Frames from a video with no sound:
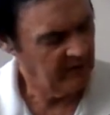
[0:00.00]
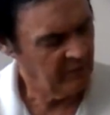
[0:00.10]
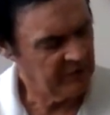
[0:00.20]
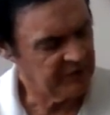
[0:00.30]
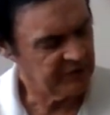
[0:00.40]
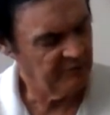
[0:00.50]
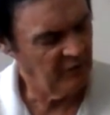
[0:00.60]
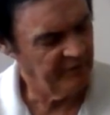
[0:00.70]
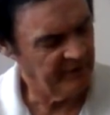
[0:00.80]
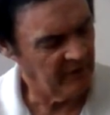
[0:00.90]
We just
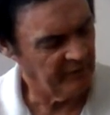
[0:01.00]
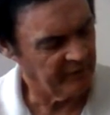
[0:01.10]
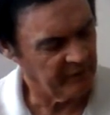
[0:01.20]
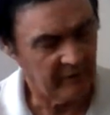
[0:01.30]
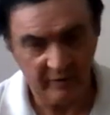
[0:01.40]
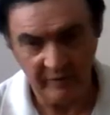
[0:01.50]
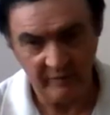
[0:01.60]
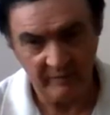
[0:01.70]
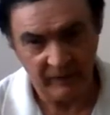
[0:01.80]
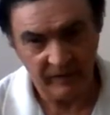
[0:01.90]
move it over,
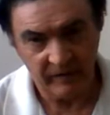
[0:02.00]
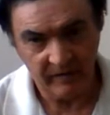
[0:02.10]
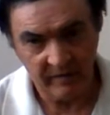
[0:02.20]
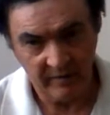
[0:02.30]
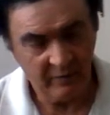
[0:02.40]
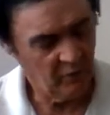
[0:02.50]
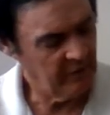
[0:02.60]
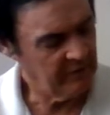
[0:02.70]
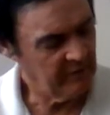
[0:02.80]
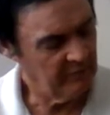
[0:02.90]

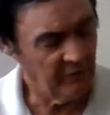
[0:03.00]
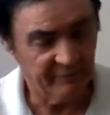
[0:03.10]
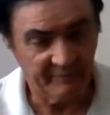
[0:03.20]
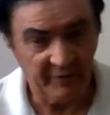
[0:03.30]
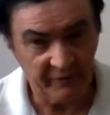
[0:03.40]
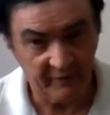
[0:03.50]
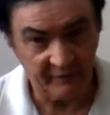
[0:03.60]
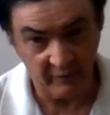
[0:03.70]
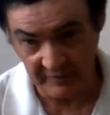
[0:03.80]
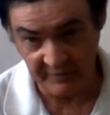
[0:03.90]
one, move both over
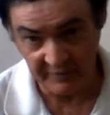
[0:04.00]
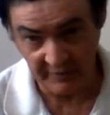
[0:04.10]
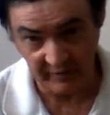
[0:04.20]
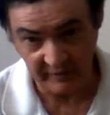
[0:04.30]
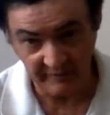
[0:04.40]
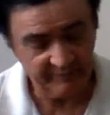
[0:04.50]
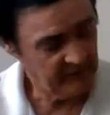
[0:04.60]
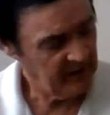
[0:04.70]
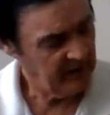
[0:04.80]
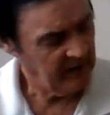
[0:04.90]
one string,
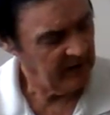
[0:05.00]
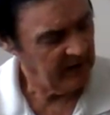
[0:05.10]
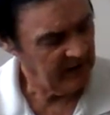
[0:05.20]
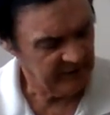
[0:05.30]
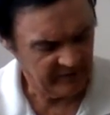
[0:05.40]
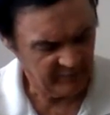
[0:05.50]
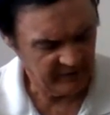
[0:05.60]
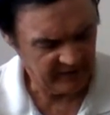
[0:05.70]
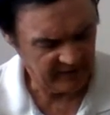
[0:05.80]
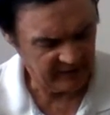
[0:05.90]
and then we
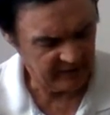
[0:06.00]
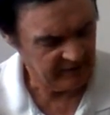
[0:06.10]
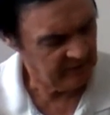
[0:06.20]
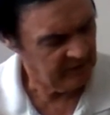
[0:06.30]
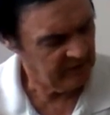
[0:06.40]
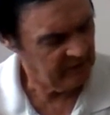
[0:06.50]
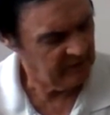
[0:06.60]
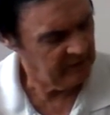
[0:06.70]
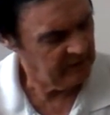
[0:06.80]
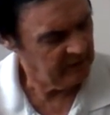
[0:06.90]
get
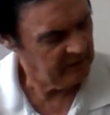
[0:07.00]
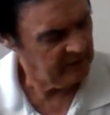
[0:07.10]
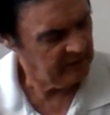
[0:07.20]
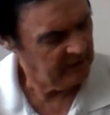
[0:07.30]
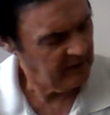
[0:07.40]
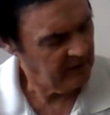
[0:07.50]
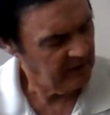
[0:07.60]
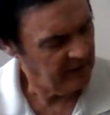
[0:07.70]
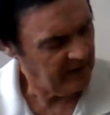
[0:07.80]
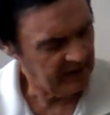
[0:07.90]

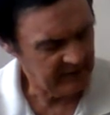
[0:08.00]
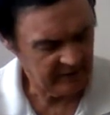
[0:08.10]
that